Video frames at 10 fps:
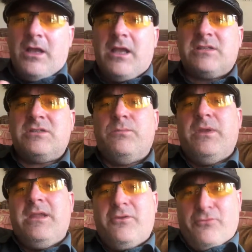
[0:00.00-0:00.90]
has to
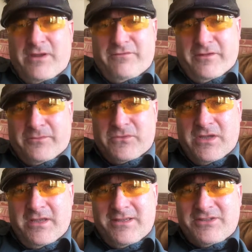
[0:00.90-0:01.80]
be refilmed.
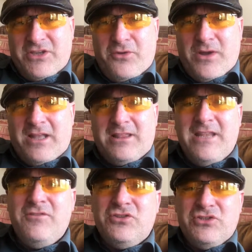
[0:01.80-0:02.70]
So I'll
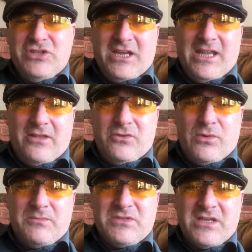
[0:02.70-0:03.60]
leave you to check out the
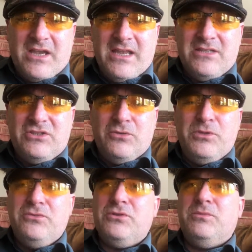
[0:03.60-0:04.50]
website. It's
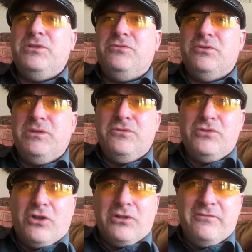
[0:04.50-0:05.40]

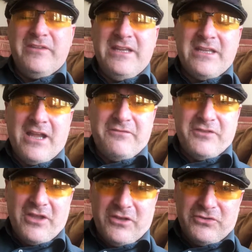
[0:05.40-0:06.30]

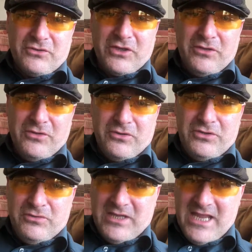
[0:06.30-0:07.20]

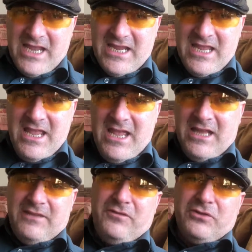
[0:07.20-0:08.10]
www.levine-art.co.uk.
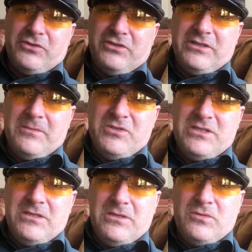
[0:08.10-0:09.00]
And if you look under
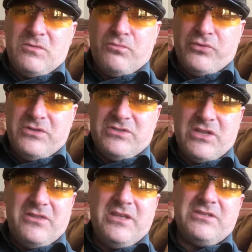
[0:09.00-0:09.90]
limited edition prints,
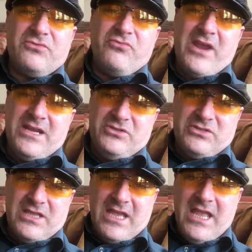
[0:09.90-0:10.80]
there's a
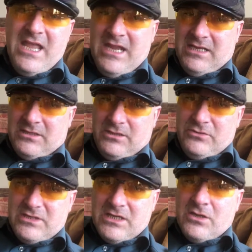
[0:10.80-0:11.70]
range there,
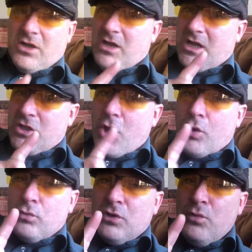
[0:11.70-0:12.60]
including and
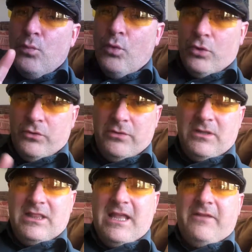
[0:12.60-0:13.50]
only one
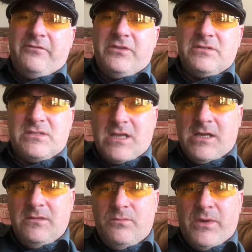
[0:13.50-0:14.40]
left,
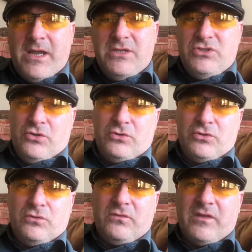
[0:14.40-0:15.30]
signed by
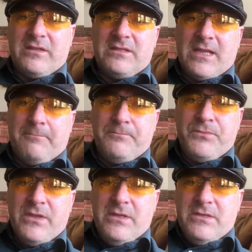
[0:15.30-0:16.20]
Jean-Claude Van Damme.
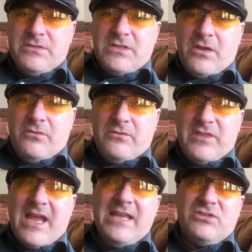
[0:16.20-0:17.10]
So
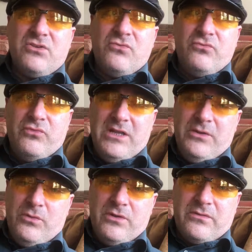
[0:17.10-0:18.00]
that is
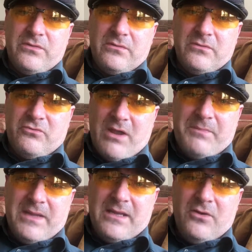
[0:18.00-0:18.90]
really worth
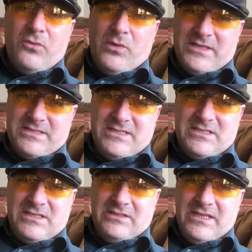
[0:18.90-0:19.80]
grabbing whilst
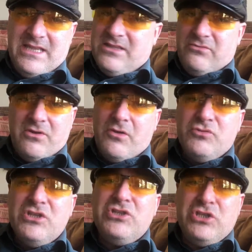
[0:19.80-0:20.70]
it's still here. There are
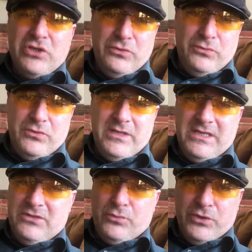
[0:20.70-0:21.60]
only two
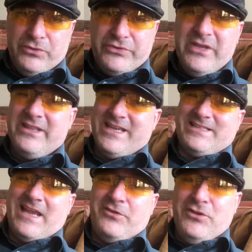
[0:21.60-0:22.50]
in the world.
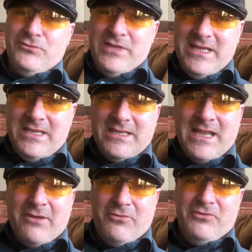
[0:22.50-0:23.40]
That's how unique and
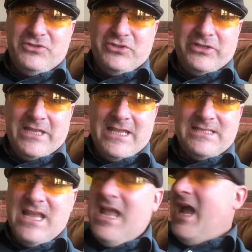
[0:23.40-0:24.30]
how original it is.